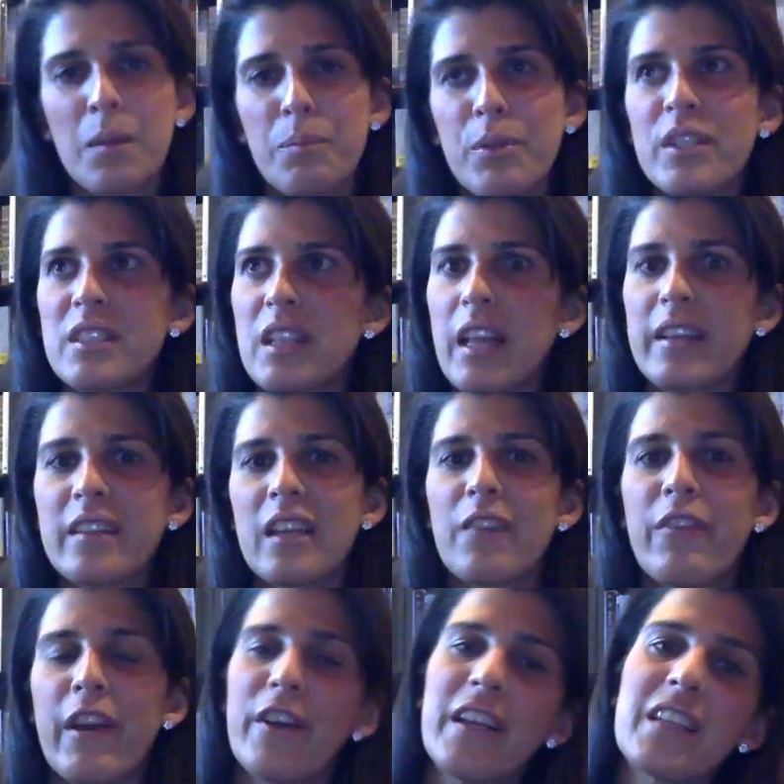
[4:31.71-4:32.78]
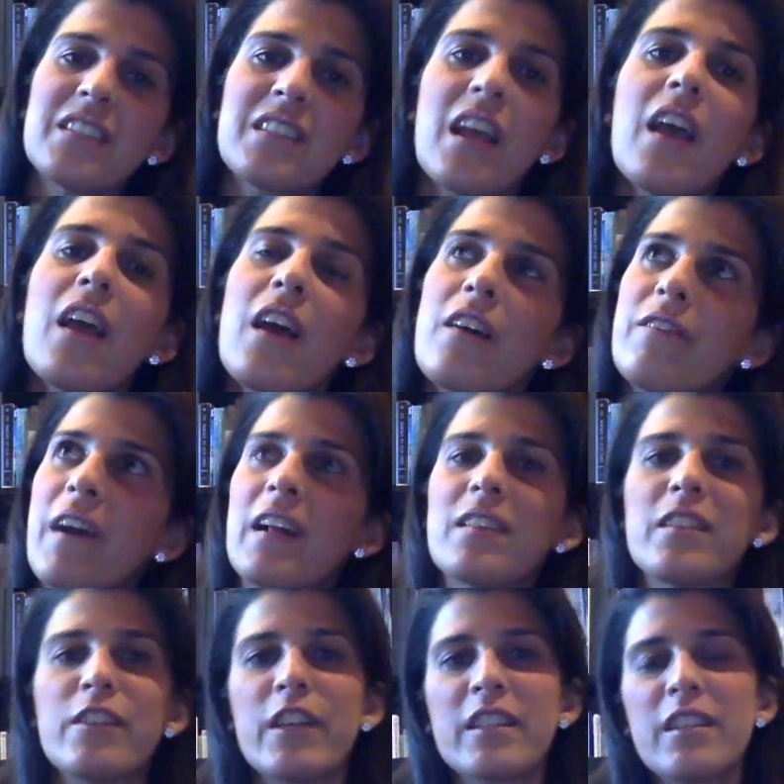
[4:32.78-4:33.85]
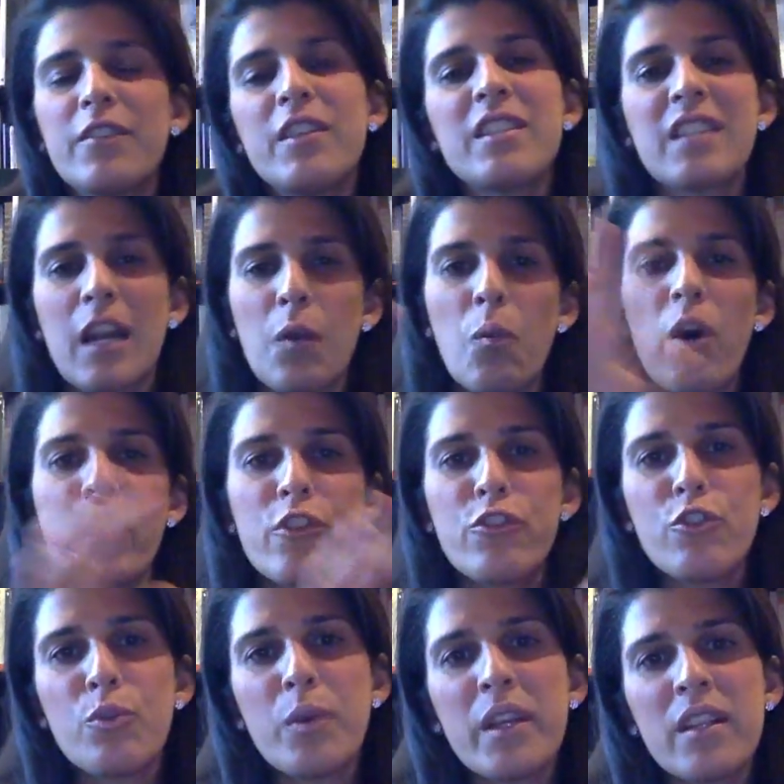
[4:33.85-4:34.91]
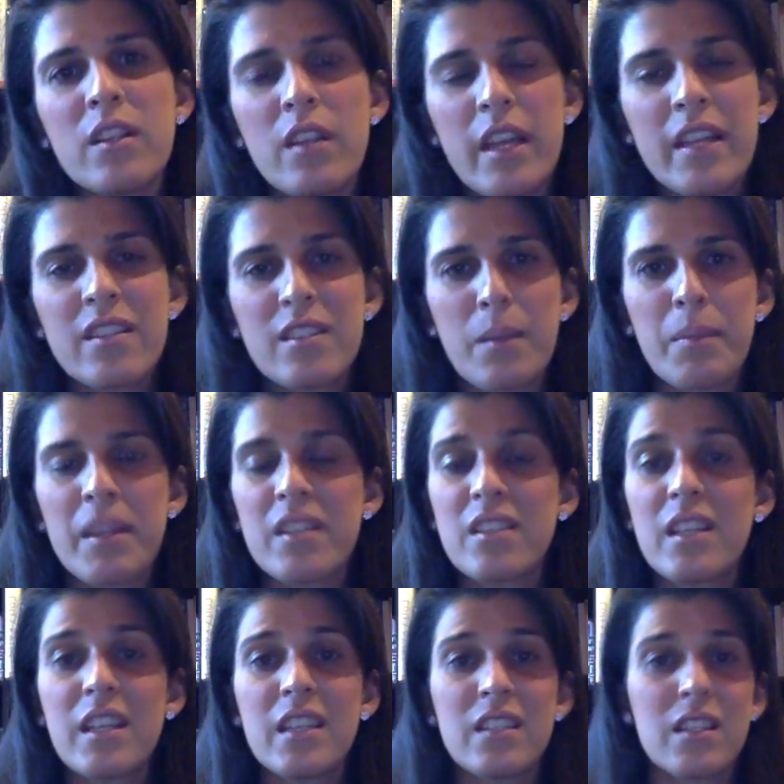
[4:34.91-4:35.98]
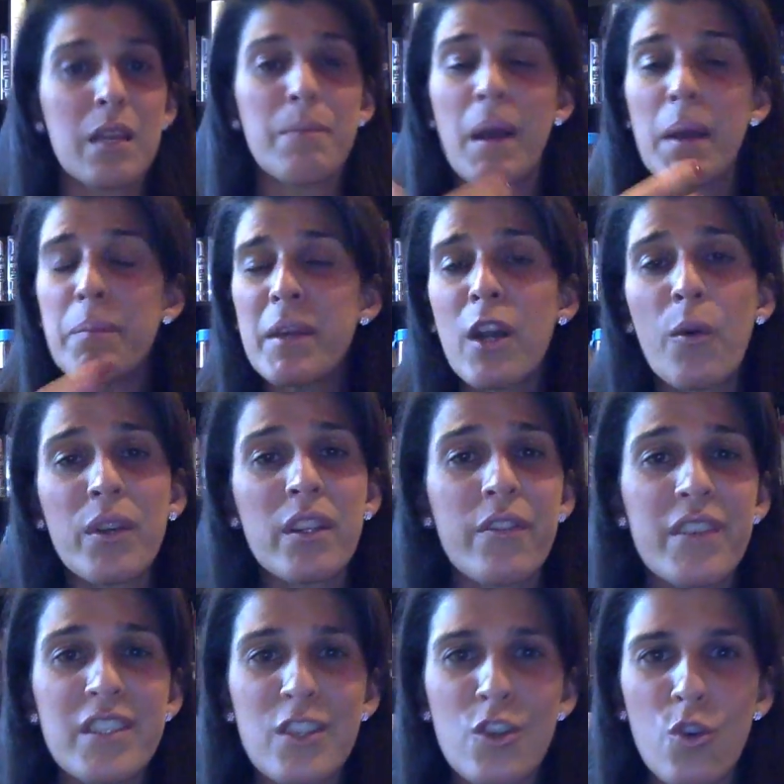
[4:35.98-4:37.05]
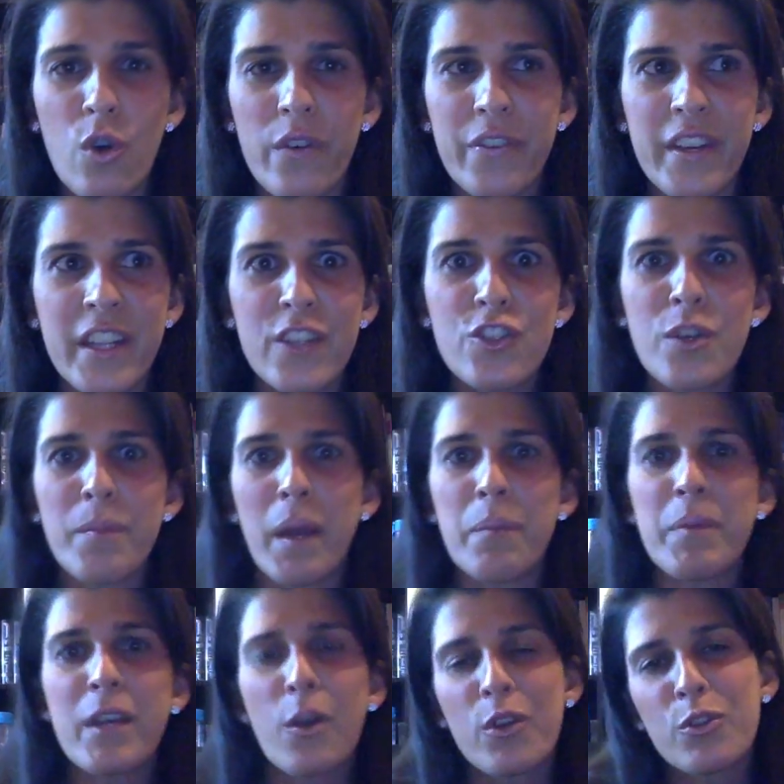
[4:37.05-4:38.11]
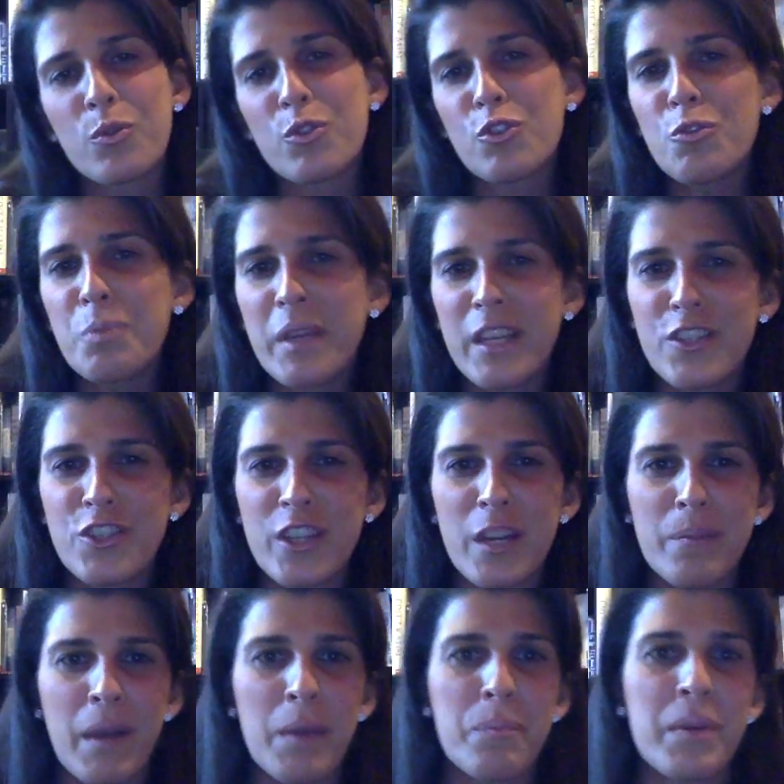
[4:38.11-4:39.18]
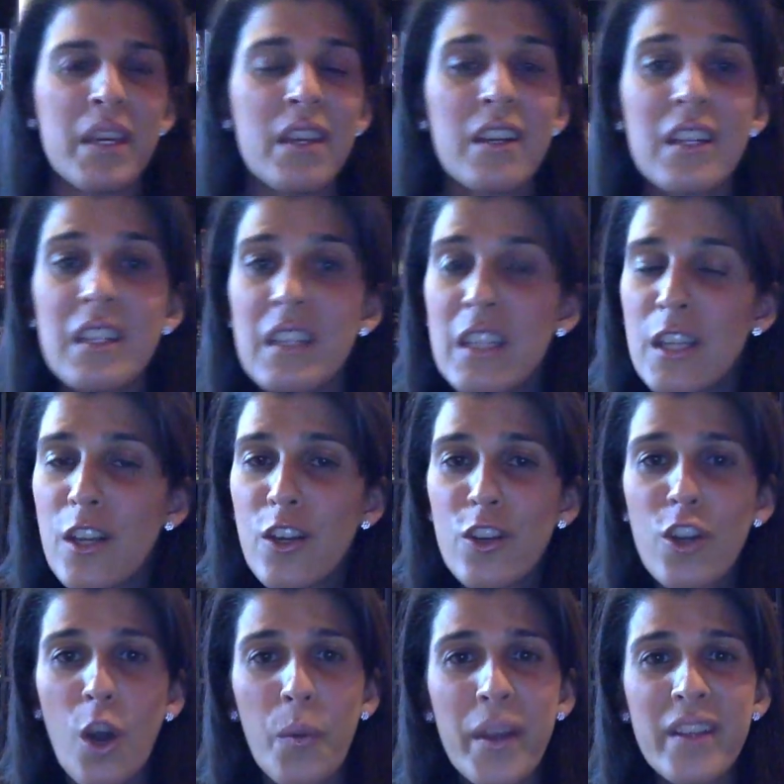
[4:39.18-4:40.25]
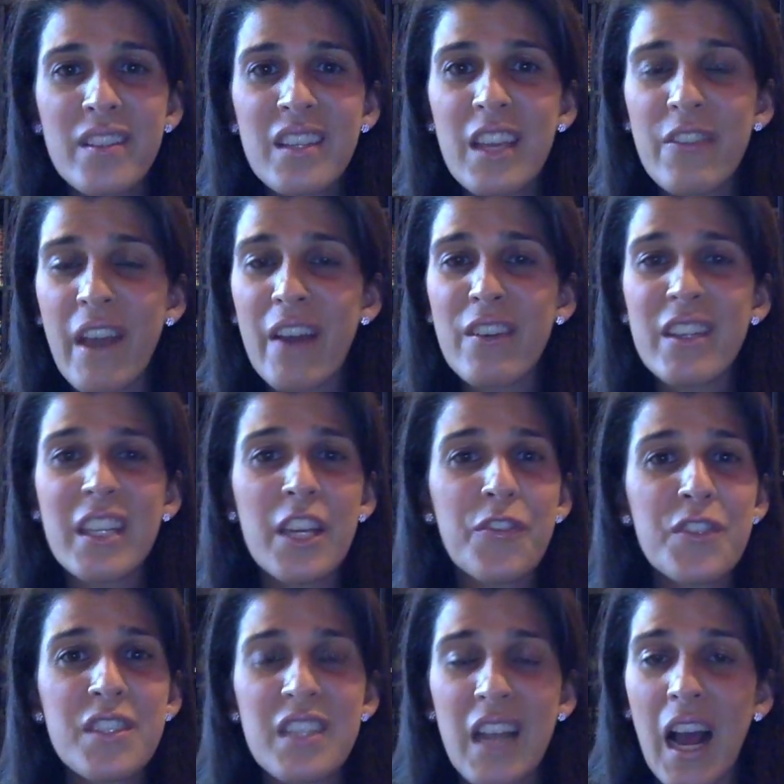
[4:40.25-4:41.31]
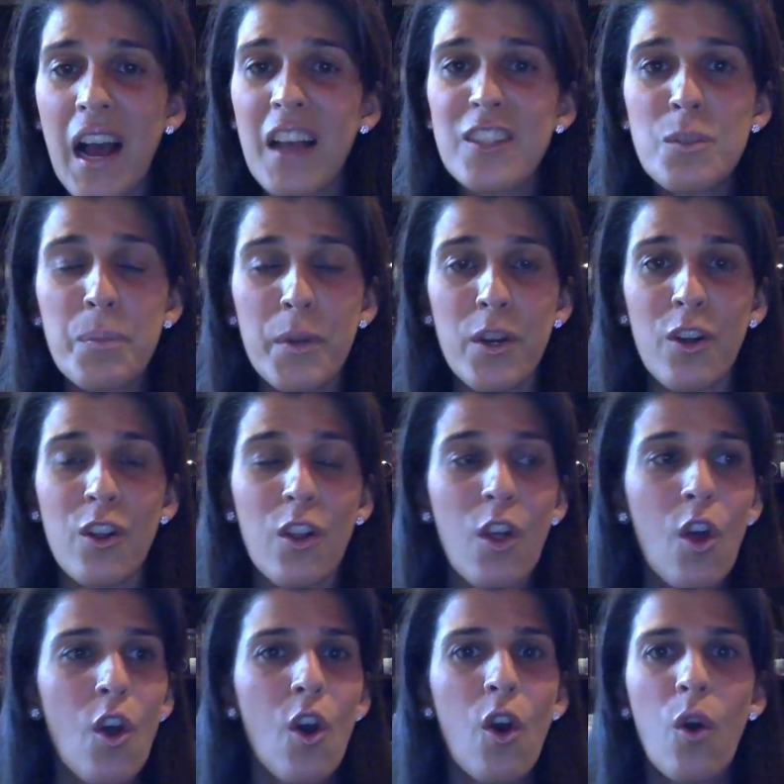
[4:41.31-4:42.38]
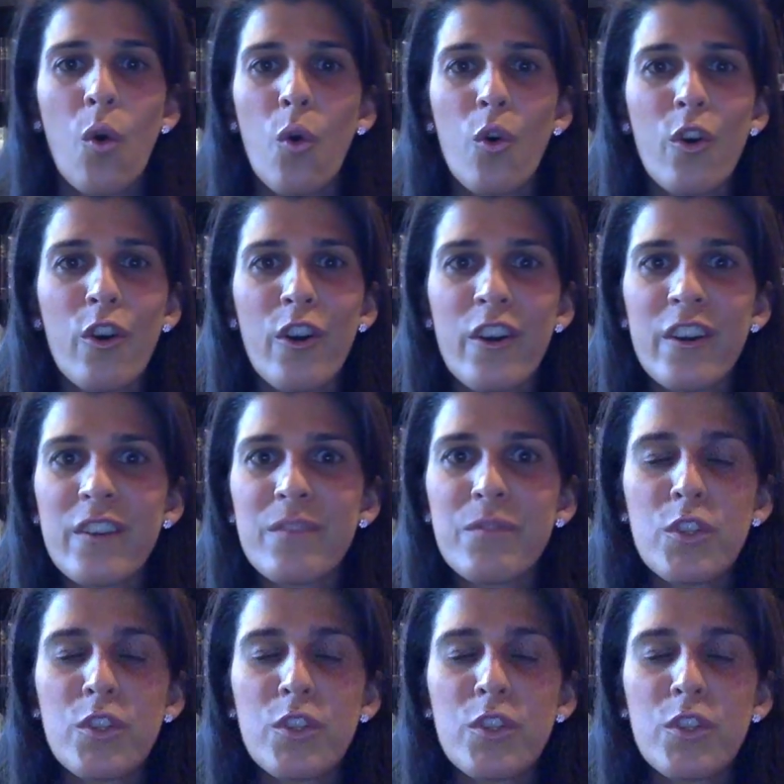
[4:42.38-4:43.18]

pre-selecting various volunteer activities that I want to do in some of the cities. It might be going to visit an orphanage. It might be going to a soup kitchen. It might be going to give out gifts in a hospital, or,